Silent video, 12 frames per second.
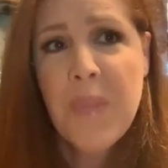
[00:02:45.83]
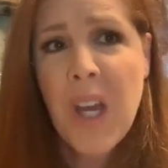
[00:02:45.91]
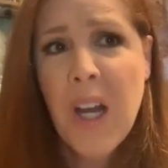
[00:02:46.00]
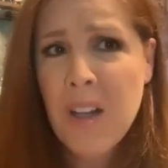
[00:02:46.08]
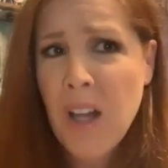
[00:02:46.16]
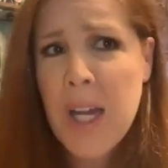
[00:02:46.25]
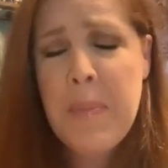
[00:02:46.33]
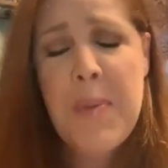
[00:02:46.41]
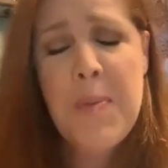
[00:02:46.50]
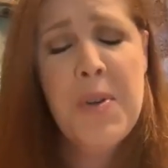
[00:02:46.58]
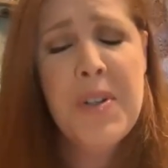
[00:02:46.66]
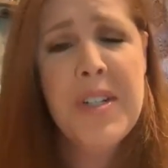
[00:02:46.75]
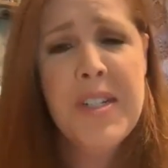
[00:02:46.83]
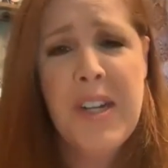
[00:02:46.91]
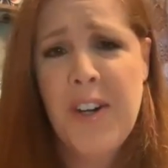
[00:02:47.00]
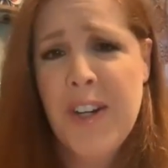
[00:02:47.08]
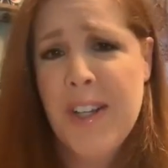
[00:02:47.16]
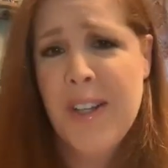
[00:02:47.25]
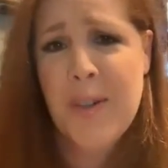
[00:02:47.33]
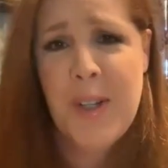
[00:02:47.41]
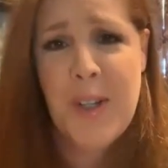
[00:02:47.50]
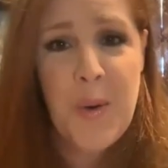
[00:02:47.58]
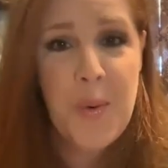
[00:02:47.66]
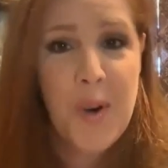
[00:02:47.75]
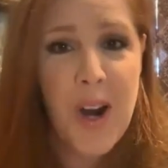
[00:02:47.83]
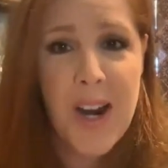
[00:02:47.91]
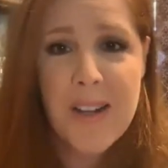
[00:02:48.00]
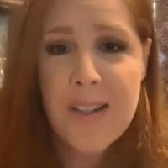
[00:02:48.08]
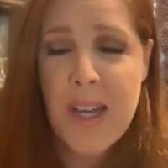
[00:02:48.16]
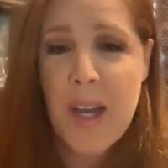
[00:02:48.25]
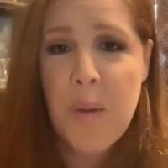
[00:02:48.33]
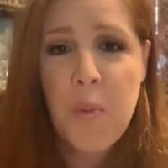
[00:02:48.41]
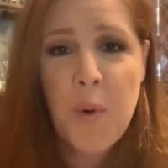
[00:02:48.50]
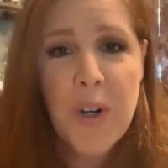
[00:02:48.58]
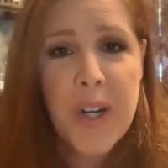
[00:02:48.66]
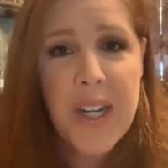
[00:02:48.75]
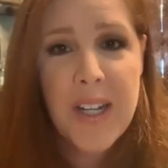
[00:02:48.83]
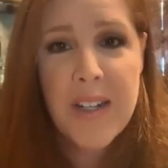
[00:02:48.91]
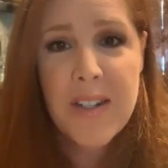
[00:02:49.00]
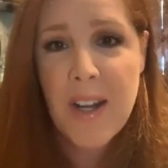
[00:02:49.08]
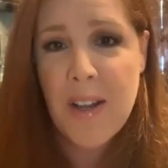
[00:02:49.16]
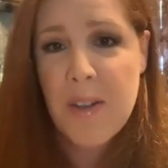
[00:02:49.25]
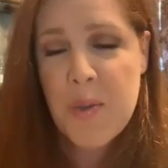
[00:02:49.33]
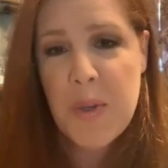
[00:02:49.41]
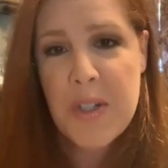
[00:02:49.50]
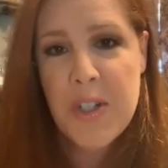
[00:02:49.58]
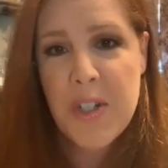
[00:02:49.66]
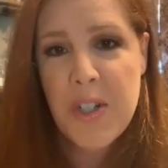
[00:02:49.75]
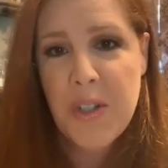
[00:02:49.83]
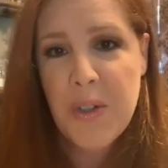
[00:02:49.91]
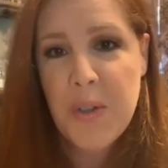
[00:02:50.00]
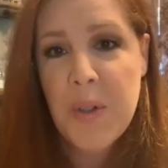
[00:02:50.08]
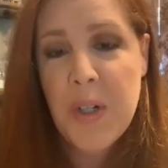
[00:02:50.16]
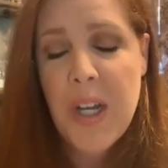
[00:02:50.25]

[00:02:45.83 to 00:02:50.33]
A lot of people in this area, were hands up, we're in, tell us what to do.